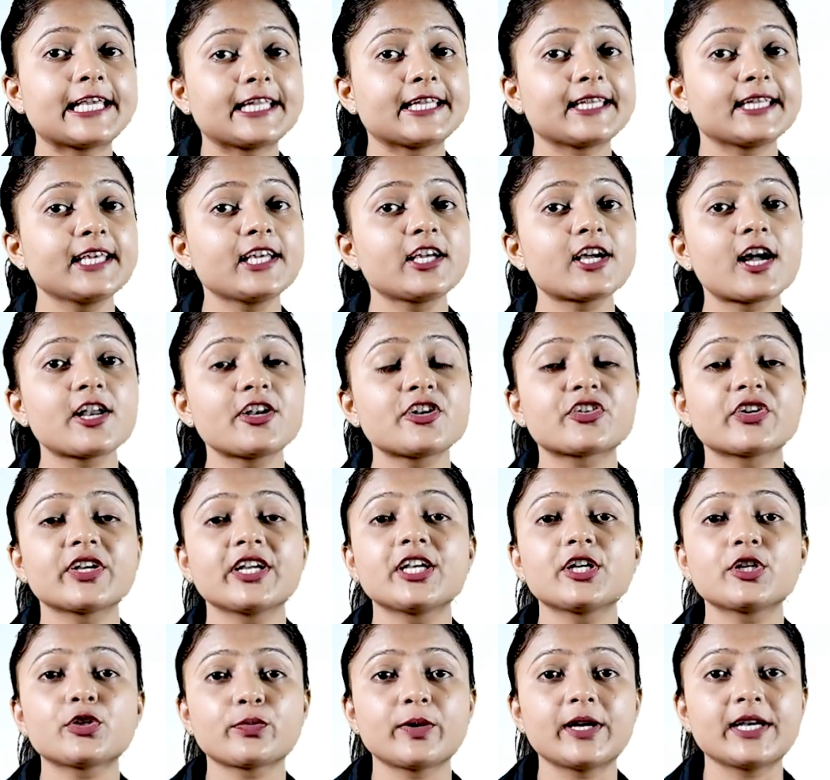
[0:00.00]
in the
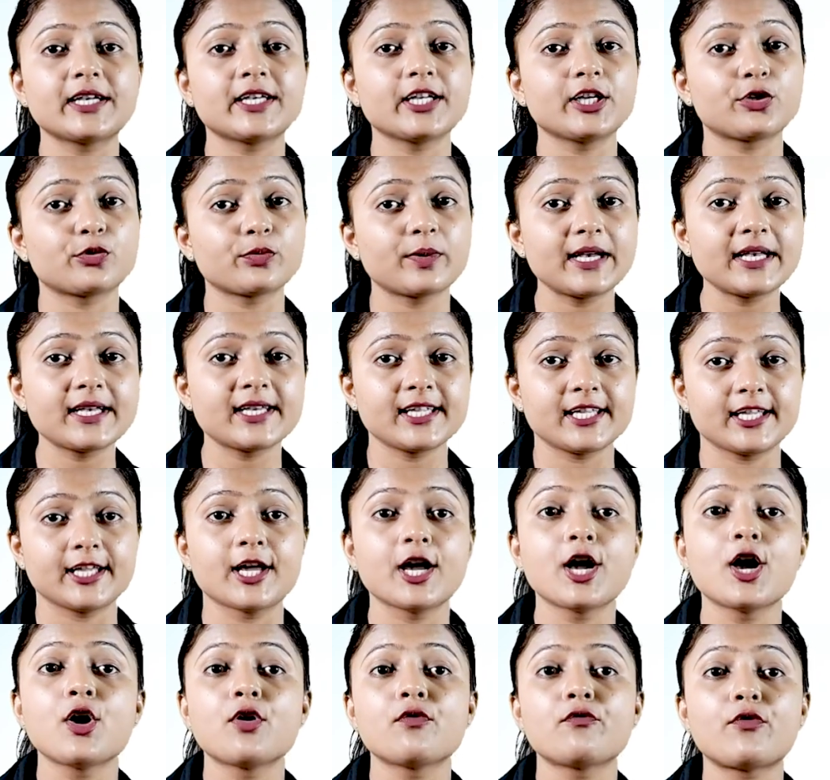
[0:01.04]
country in 2020,